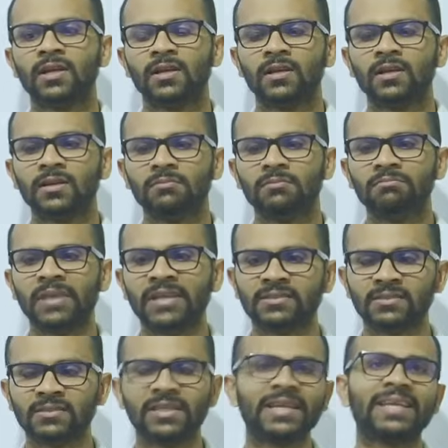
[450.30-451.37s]
Maths
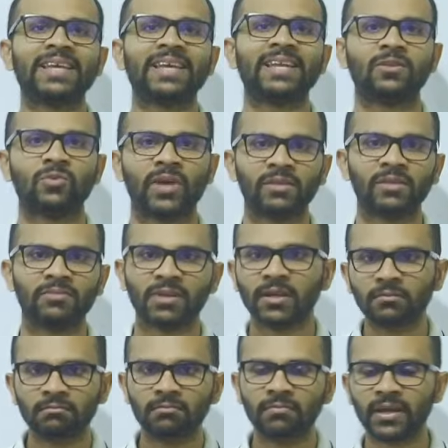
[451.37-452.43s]
scale again,
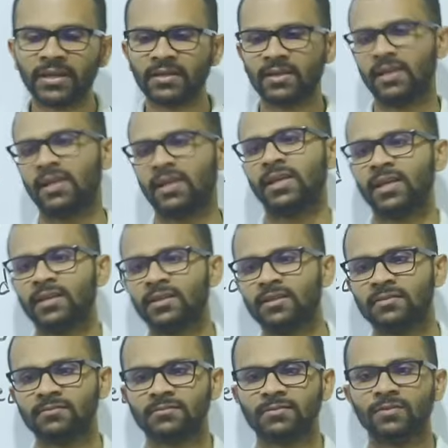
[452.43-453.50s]
combine scale again.
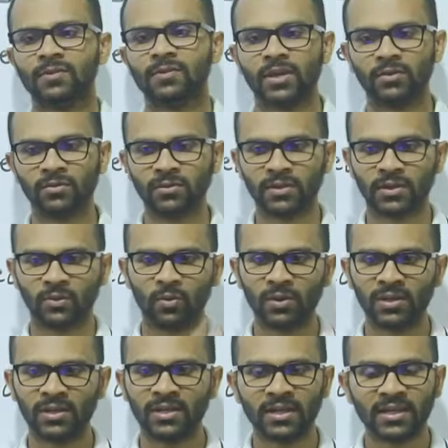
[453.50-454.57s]
Why do they call
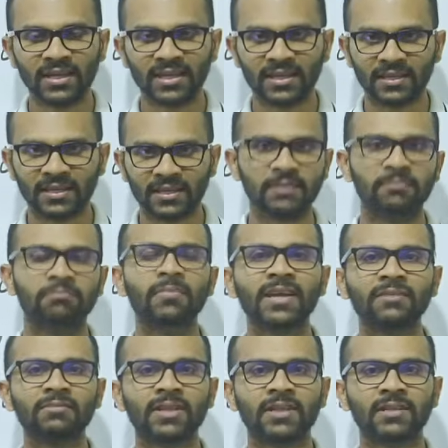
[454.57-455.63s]
it combined
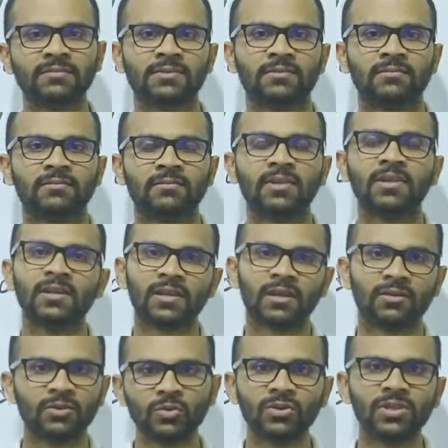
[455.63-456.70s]
method? Now you
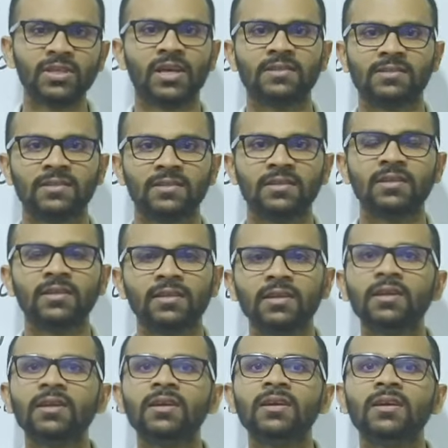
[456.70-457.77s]
know the answer.
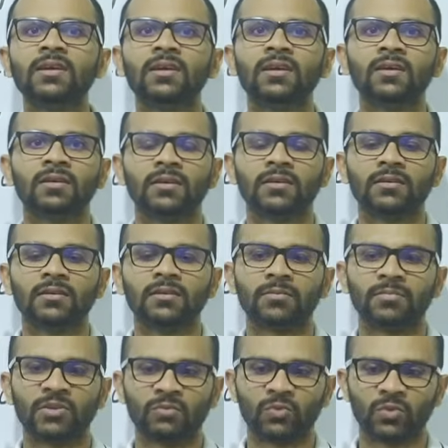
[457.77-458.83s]

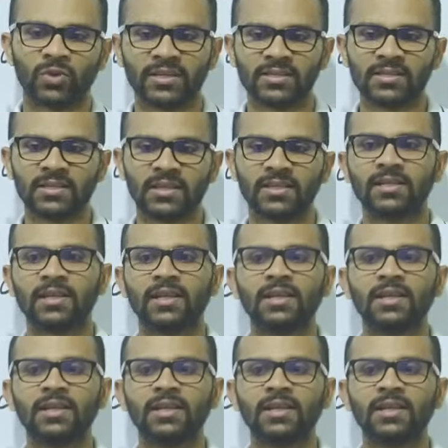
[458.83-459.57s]
Before 1999,